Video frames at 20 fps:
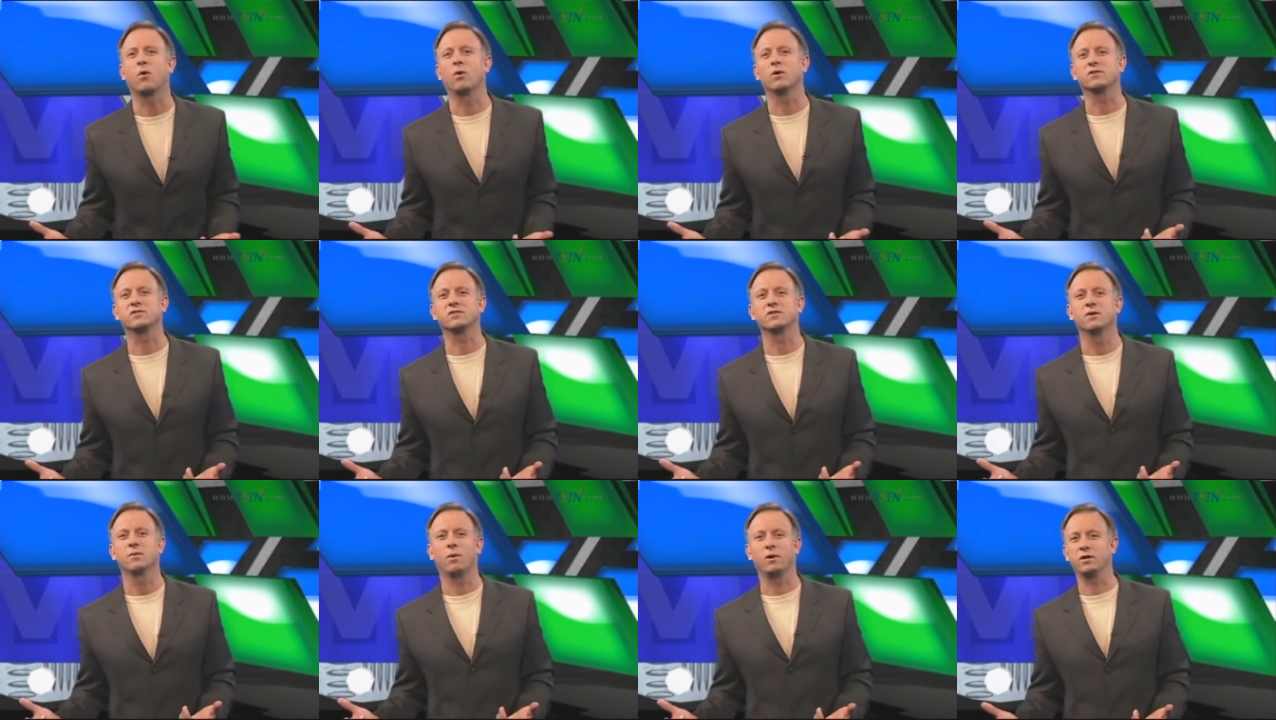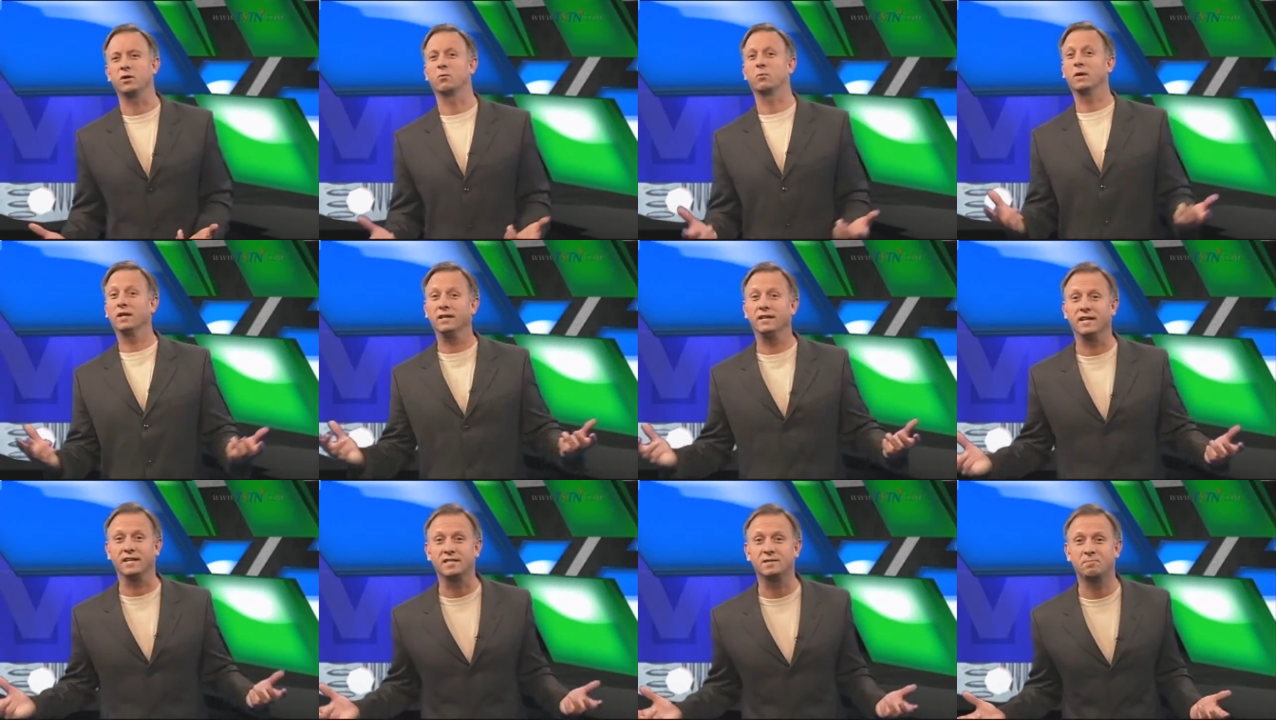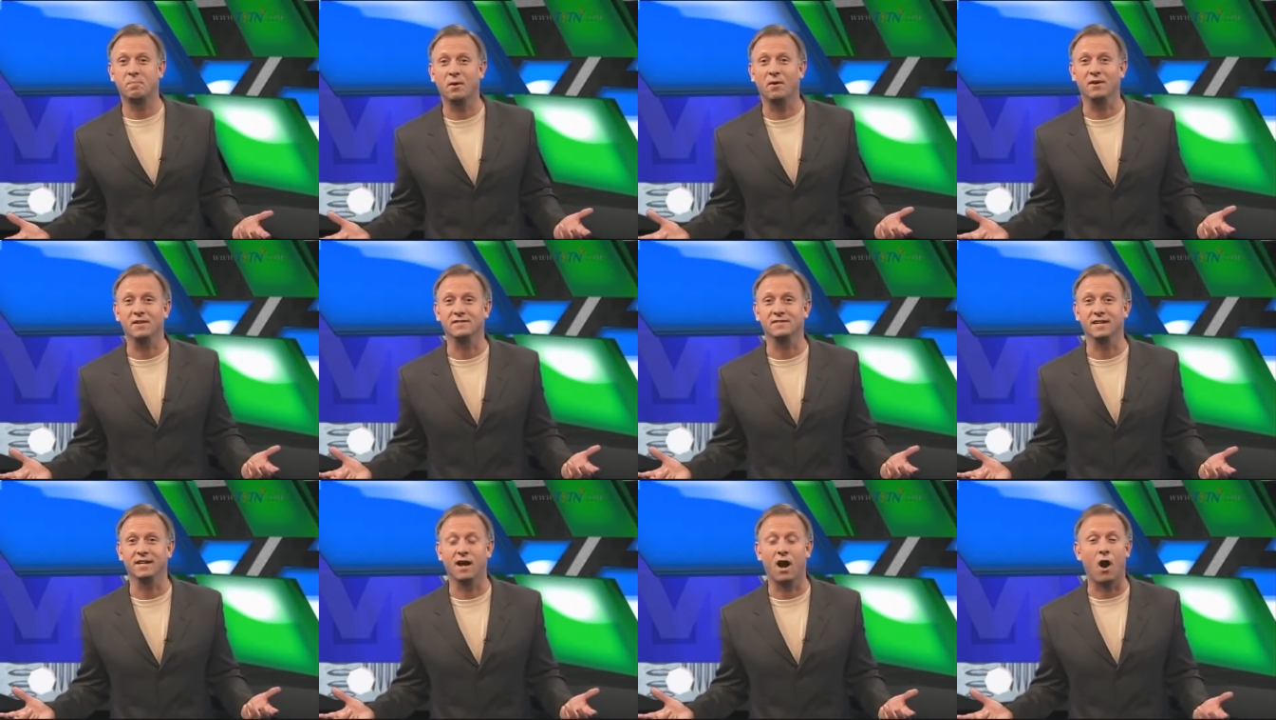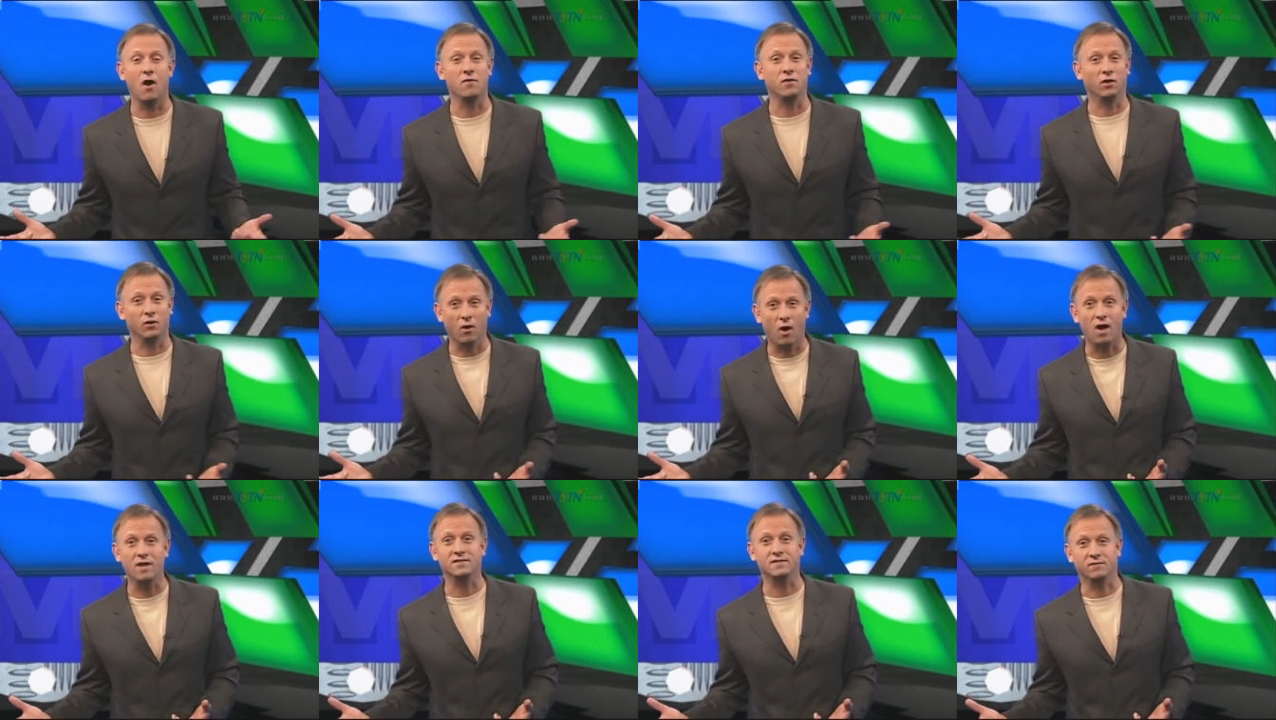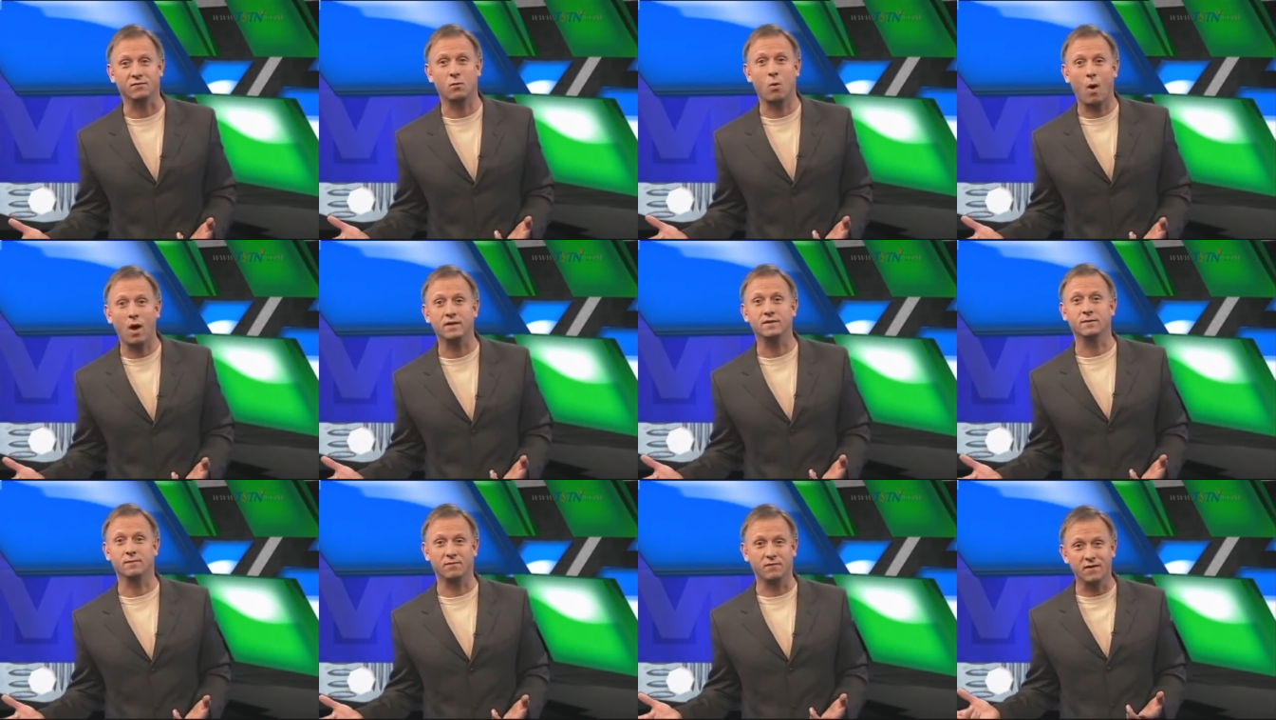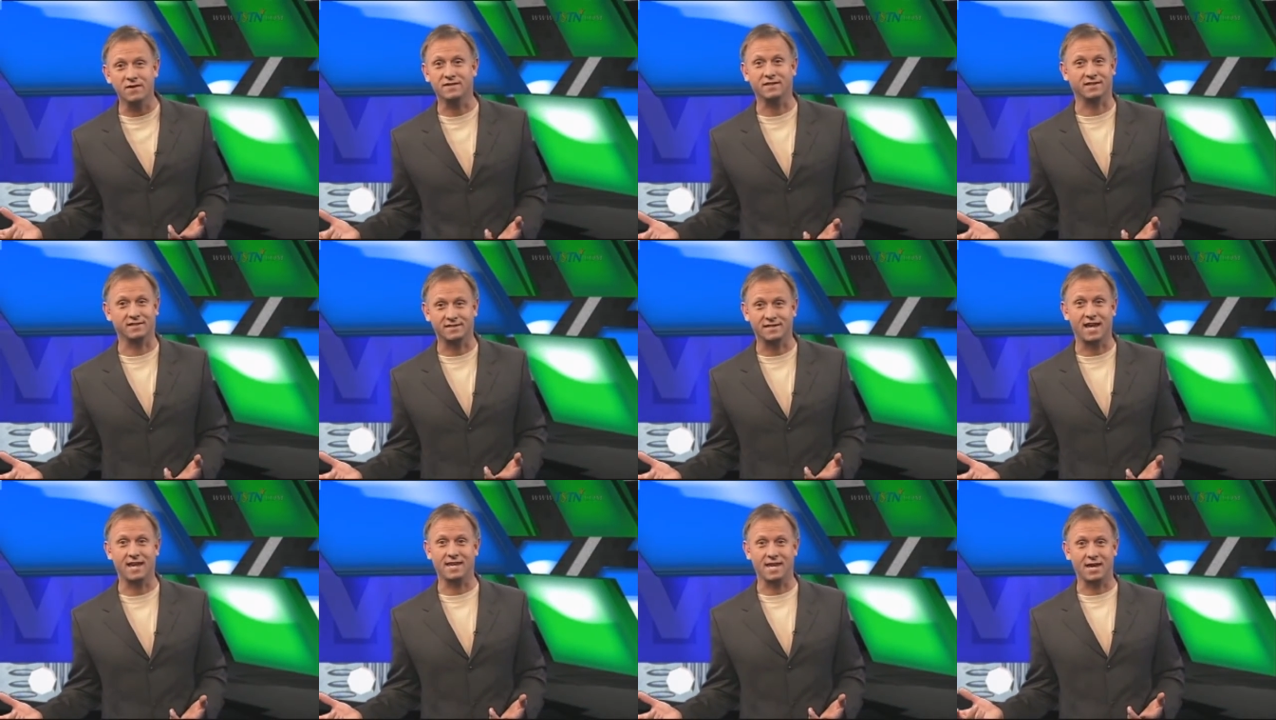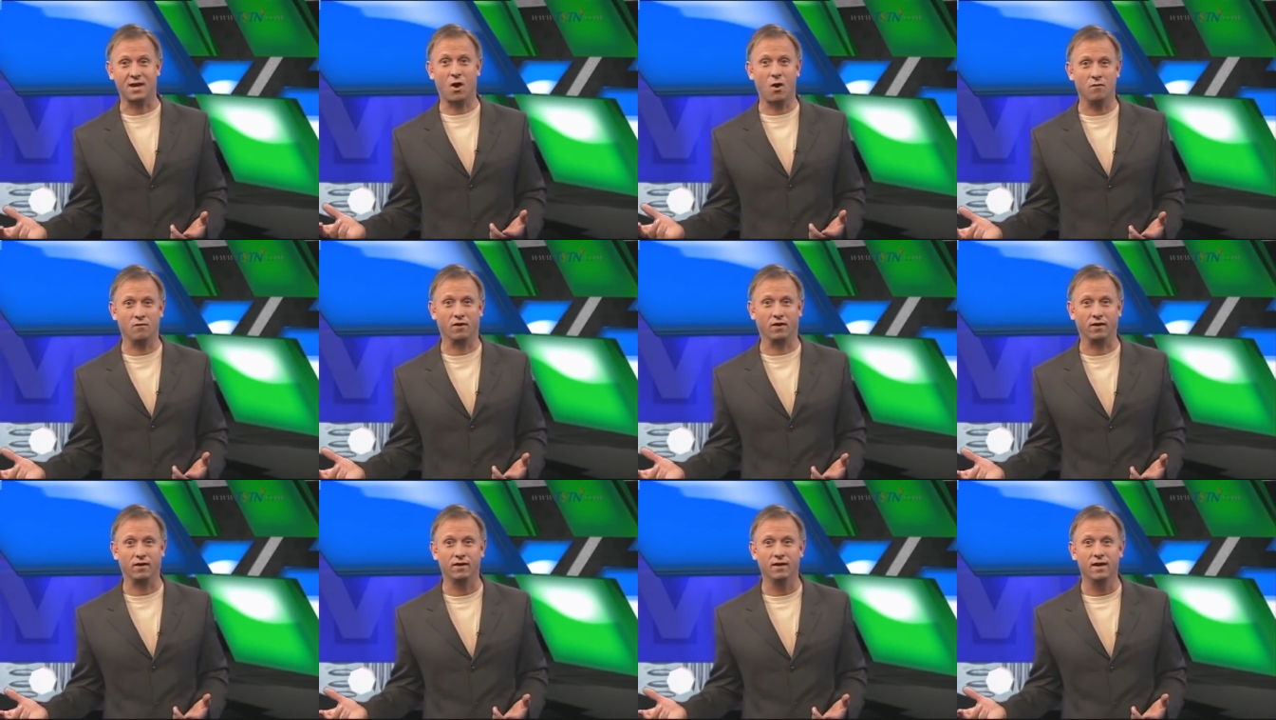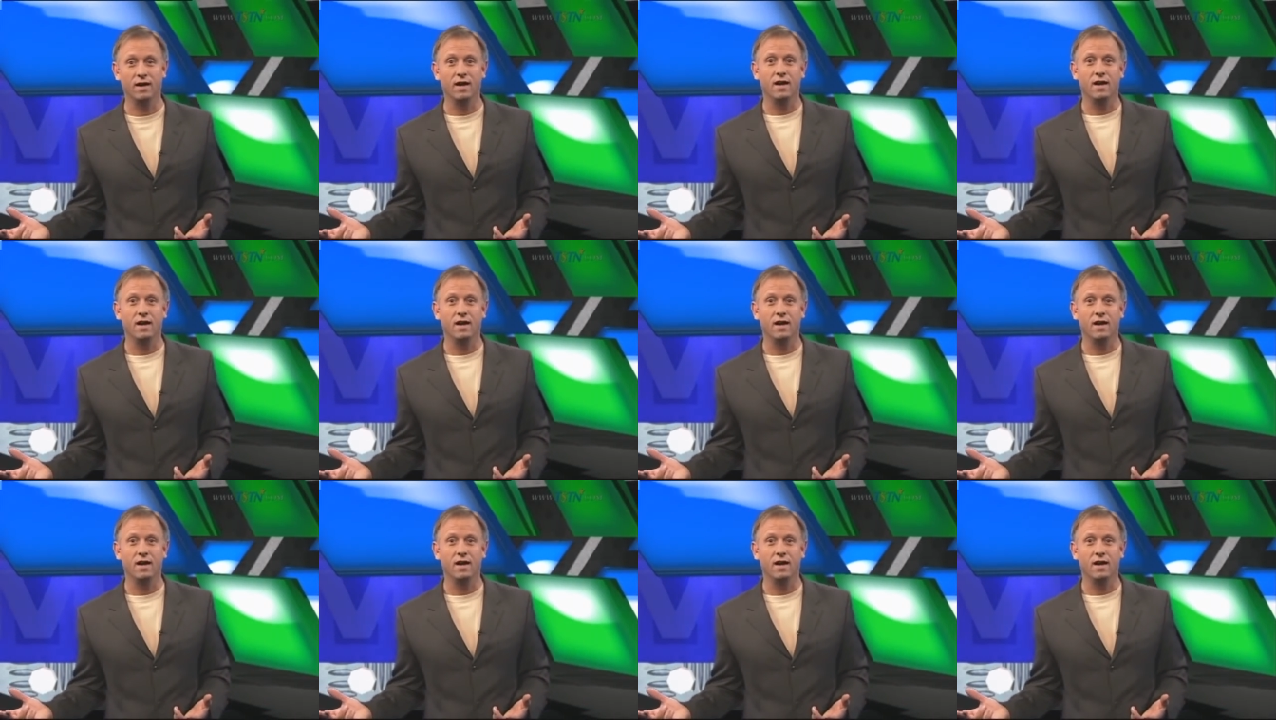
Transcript: Of course, what you're really experiencing are the laws of quantum physics taking over.